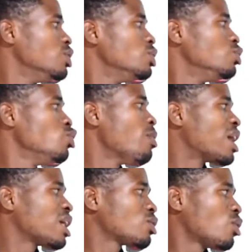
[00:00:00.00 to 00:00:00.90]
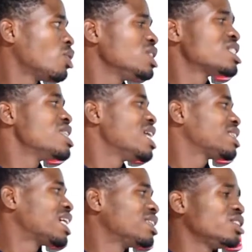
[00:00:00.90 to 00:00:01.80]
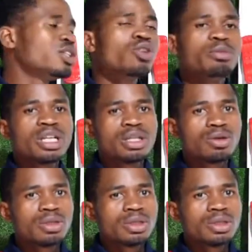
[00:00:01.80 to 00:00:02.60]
numerator is less than the denominator.